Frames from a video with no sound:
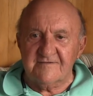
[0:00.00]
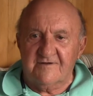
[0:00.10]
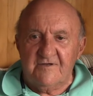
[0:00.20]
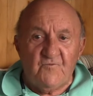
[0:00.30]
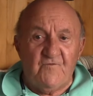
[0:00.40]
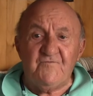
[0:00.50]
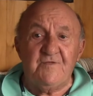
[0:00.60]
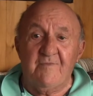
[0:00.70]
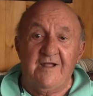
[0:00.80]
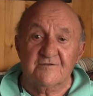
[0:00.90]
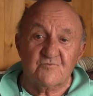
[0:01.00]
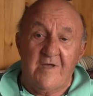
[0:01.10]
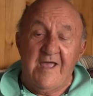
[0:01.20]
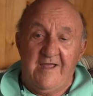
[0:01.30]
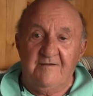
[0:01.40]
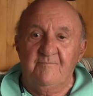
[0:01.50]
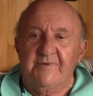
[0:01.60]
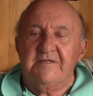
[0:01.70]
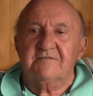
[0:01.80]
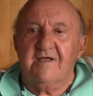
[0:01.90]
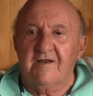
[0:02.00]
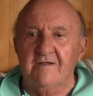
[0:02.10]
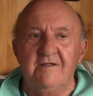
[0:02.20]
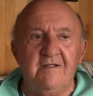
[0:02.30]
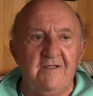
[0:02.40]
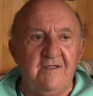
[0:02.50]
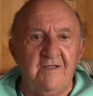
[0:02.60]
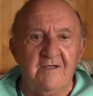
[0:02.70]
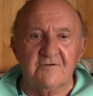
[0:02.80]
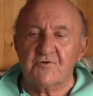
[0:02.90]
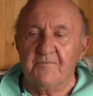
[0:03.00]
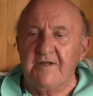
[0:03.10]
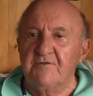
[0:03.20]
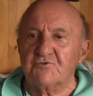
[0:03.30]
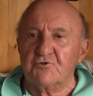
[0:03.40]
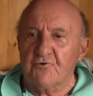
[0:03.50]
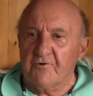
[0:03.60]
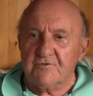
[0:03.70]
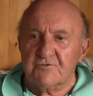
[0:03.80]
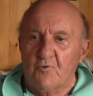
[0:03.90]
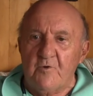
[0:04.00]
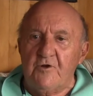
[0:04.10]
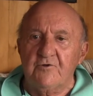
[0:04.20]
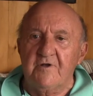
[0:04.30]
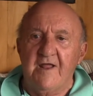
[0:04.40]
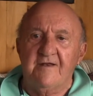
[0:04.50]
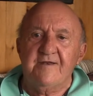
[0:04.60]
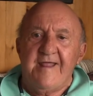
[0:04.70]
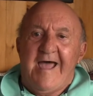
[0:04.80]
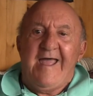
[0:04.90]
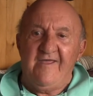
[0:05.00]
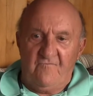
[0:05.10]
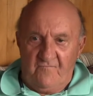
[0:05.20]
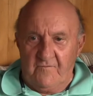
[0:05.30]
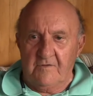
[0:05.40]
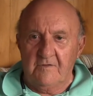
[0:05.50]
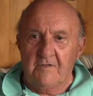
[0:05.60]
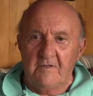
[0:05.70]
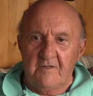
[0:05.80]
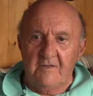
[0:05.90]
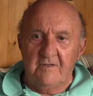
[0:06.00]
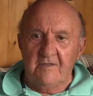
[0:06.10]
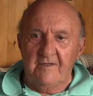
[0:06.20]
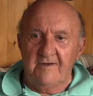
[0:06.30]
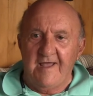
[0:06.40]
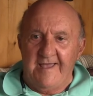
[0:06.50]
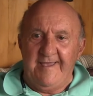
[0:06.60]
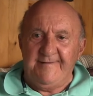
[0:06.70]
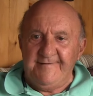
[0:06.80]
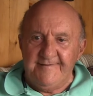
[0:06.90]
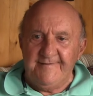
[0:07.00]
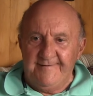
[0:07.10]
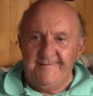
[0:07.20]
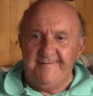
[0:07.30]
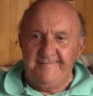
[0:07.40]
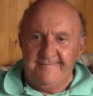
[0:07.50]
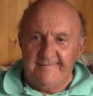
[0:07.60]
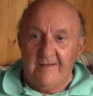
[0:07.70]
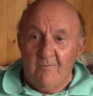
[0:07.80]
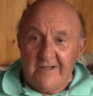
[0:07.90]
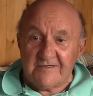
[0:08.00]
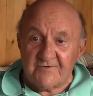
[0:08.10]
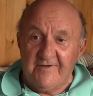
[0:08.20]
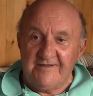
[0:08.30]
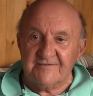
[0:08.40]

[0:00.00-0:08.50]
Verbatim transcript: And it's 50 miles wide, but it's got a, a tremendous current, so we could not dive and hide in, in Lombok Strait.